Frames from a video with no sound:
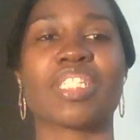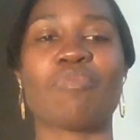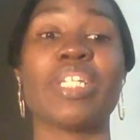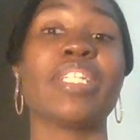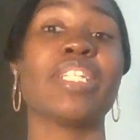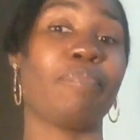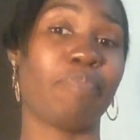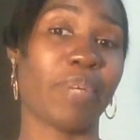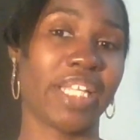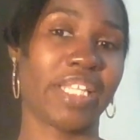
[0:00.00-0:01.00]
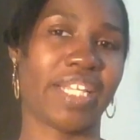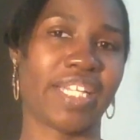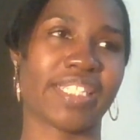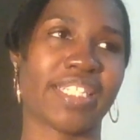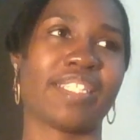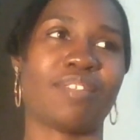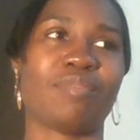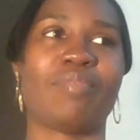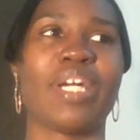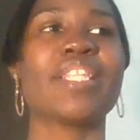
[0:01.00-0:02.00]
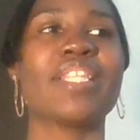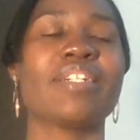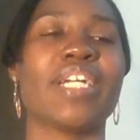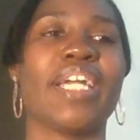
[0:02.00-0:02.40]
One of the main things is the weather